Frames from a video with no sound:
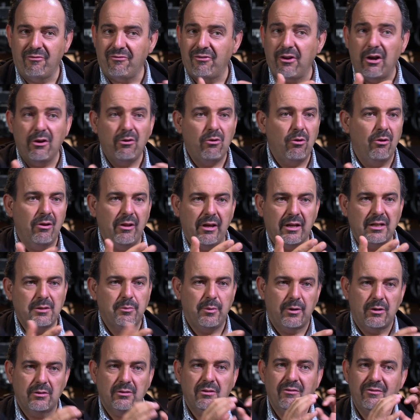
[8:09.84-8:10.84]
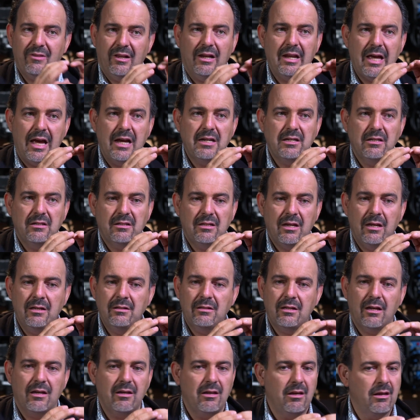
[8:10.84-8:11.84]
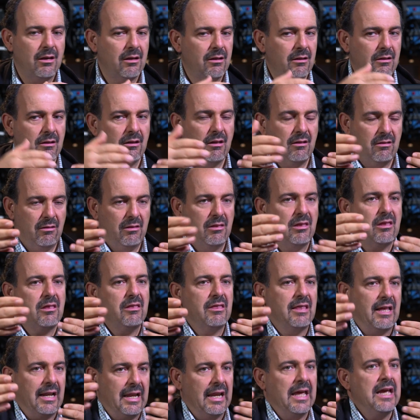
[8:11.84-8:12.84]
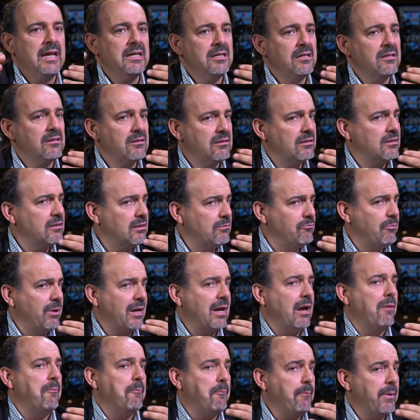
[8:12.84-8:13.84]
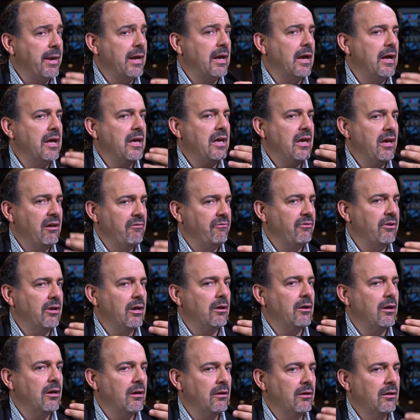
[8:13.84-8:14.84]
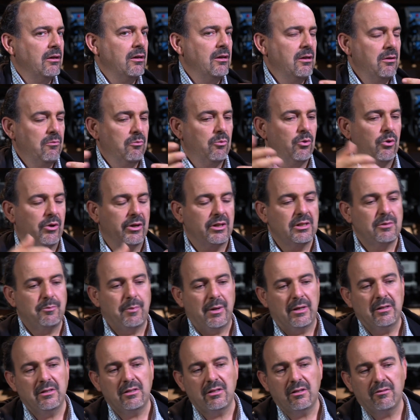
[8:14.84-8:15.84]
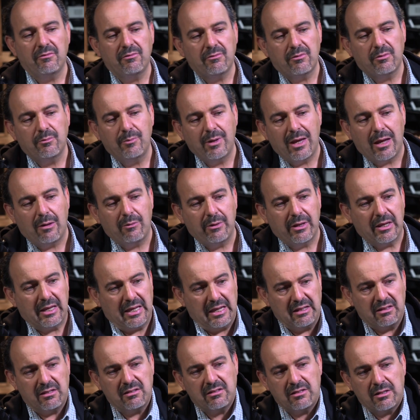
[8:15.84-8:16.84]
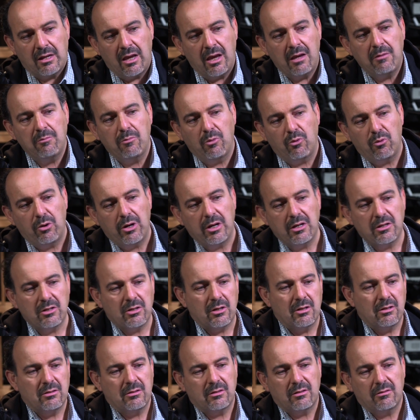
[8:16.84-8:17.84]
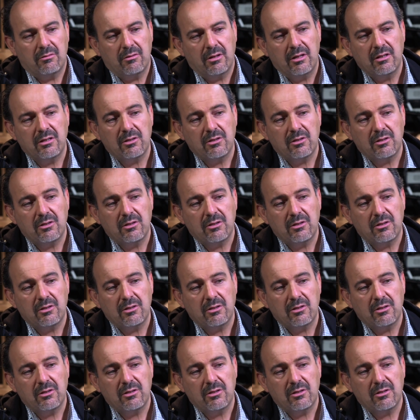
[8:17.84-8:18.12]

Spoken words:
focal lengths, because of the larger sensor, the lenses become bigger, heavier, more expensive to be able to get the same reach as the